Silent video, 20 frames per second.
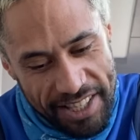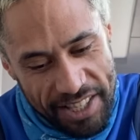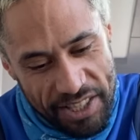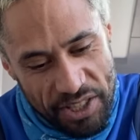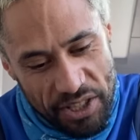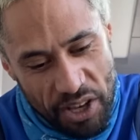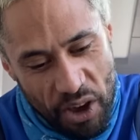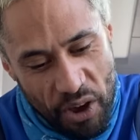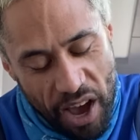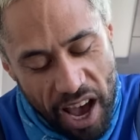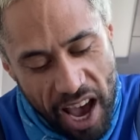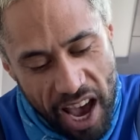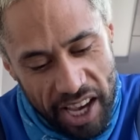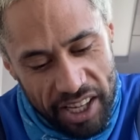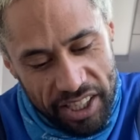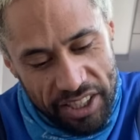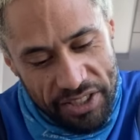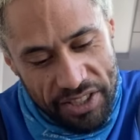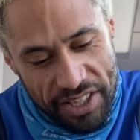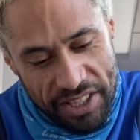are so
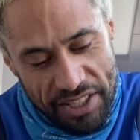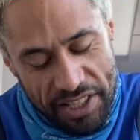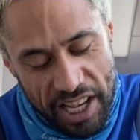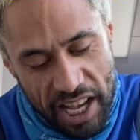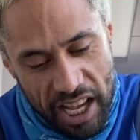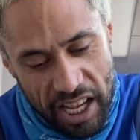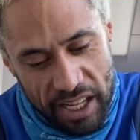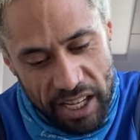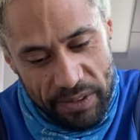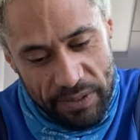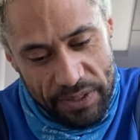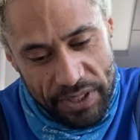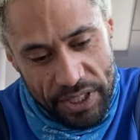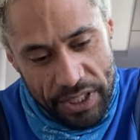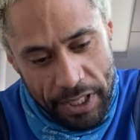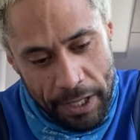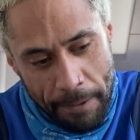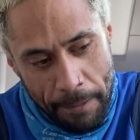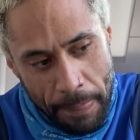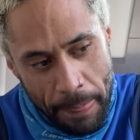hard on yourselves
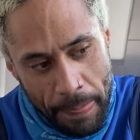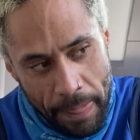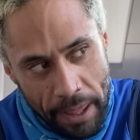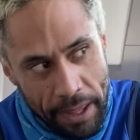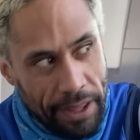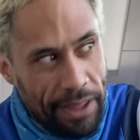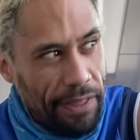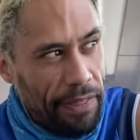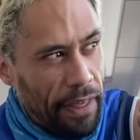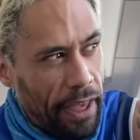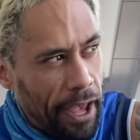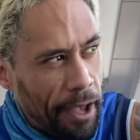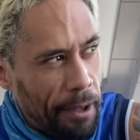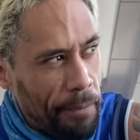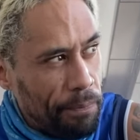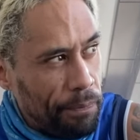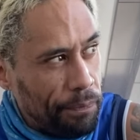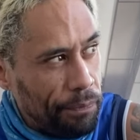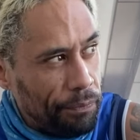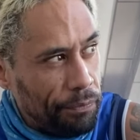
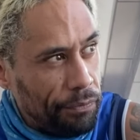that